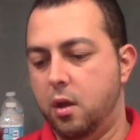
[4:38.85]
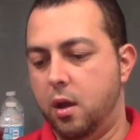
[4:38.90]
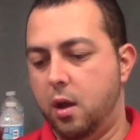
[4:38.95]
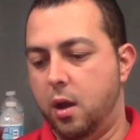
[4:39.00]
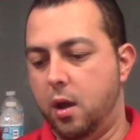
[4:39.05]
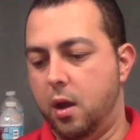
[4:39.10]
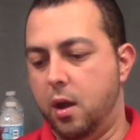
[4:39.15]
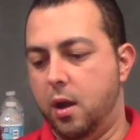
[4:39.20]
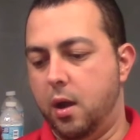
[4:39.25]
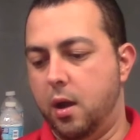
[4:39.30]

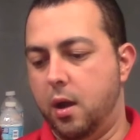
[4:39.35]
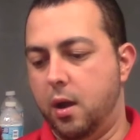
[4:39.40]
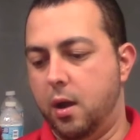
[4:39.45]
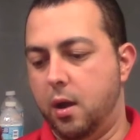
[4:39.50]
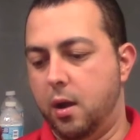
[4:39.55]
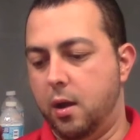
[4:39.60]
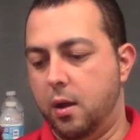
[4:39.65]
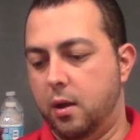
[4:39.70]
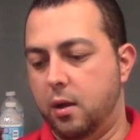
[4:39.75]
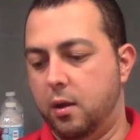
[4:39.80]

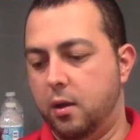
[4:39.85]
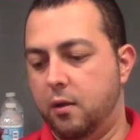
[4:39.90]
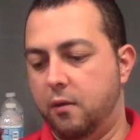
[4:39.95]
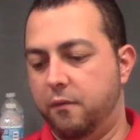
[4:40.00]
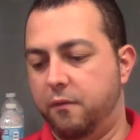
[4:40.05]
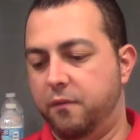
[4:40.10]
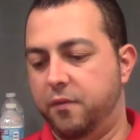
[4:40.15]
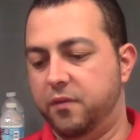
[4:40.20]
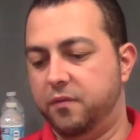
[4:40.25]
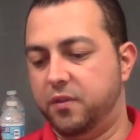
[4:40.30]
uh,
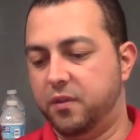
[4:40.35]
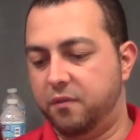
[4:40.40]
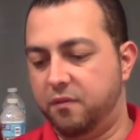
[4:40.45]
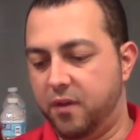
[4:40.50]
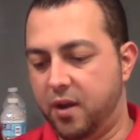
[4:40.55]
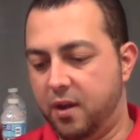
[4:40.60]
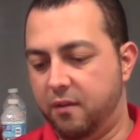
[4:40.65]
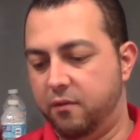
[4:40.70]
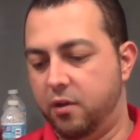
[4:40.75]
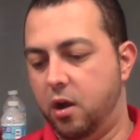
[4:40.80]

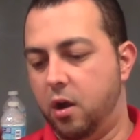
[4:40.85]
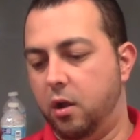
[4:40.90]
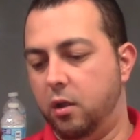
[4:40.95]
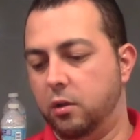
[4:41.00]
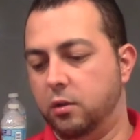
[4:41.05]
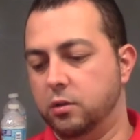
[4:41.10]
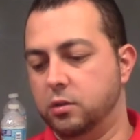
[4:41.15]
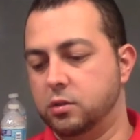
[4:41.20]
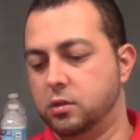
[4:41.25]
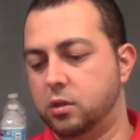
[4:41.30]

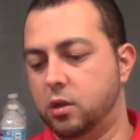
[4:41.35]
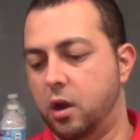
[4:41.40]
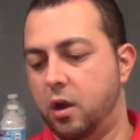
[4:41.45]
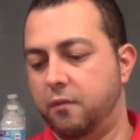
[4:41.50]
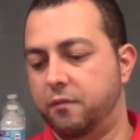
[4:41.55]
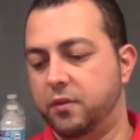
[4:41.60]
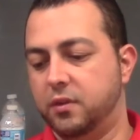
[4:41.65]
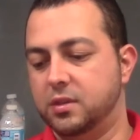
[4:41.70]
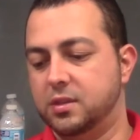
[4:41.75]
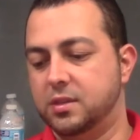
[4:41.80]
$55.
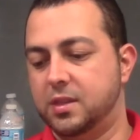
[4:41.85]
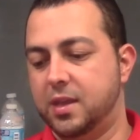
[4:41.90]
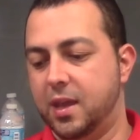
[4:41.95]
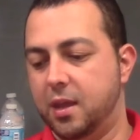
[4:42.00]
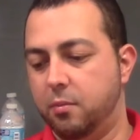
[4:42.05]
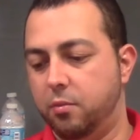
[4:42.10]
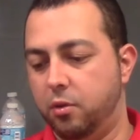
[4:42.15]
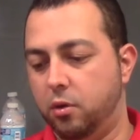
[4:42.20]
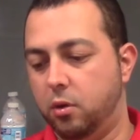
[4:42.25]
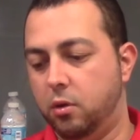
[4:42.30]
Conference
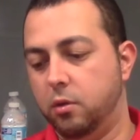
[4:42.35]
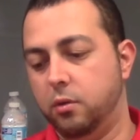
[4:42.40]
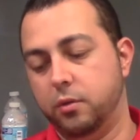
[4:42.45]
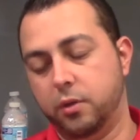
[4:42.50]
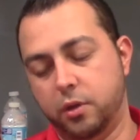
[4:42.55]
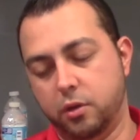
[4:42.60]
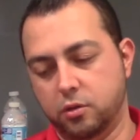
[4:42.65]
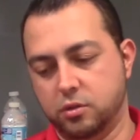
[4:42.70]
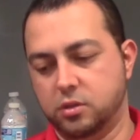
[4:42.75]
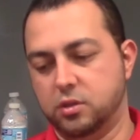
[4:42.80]
table,
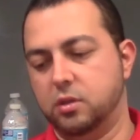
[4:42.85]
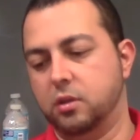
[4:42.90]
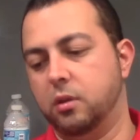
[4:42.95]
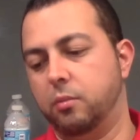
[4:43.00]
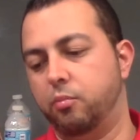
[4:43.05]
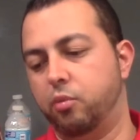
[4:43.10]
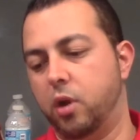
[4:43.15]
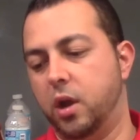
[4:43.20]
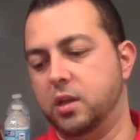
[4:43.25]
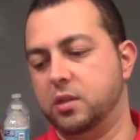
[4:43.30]
here's the
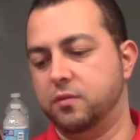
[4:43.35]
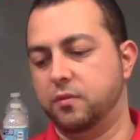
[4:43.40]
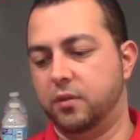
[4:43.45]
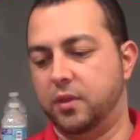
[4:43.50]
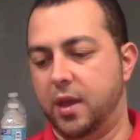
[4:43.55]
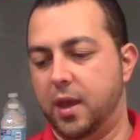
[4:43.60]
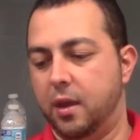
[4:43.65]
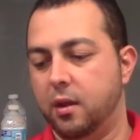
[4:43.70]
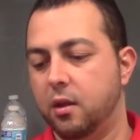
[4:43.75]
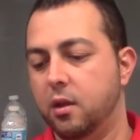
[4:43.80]
price for
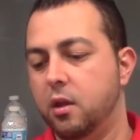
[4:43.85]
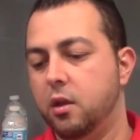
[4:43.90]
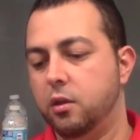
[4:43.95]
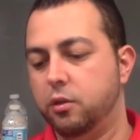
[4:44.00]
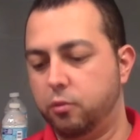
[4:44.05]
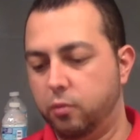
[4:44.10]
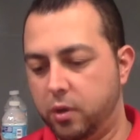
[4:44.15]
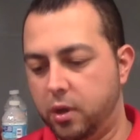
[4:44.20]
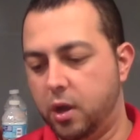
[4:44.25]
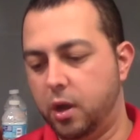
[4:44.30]
that,
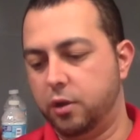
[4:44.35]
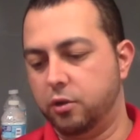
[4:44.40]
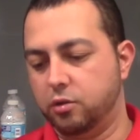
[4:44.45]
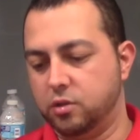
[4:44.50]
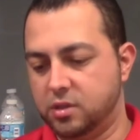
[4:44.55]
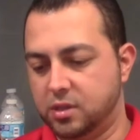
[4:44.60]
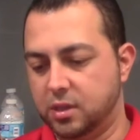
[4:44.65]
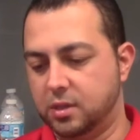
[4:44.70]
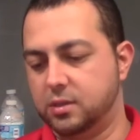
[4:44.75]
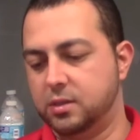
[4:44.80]

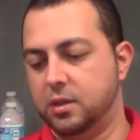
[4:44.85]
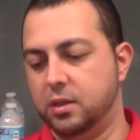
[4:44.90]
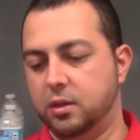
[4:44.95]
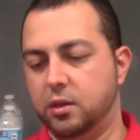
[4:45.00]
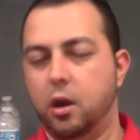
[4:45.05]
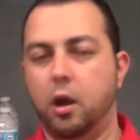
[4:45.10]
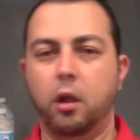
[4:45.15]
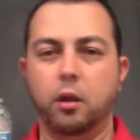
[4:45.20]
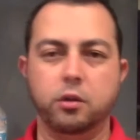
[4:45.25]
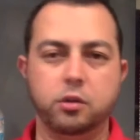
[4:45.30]

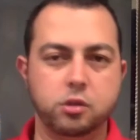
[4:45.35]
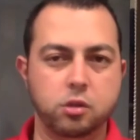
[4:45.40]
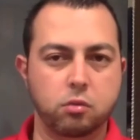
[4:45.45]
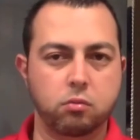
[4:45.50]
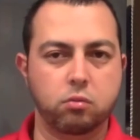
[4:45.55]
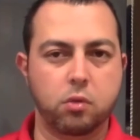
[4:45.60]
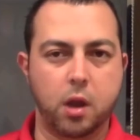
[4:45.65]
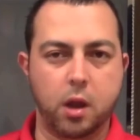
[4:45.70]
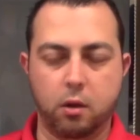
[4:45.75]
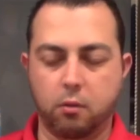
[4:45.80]
$316, so
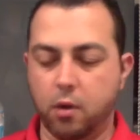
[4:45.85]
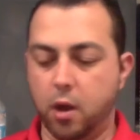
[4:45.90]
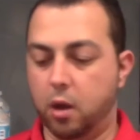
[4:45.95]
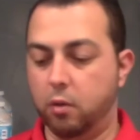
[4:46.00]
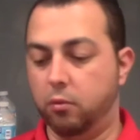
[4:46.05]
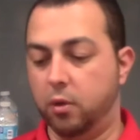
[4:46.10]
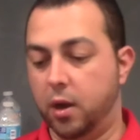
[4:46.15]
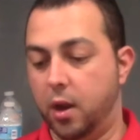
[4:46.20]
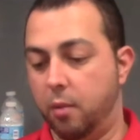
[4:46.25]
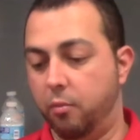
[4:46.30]
right
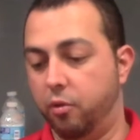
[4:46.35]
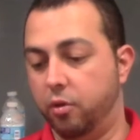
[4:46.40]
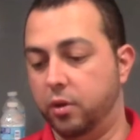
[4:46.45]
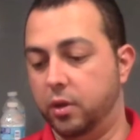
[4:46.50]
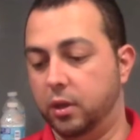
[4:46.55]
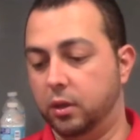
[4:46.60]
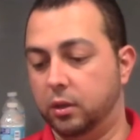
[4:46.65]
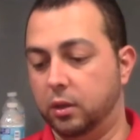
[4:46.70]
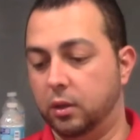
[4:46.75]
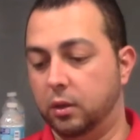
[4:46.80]
around what I
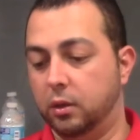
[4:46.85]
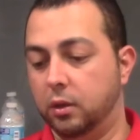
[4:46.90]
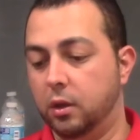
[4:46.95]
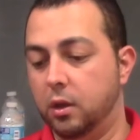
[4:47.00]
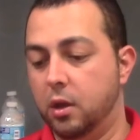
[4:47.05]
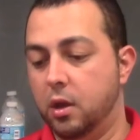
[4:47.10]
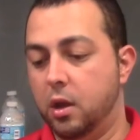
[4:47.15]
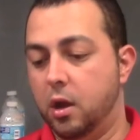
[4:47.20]
predicted.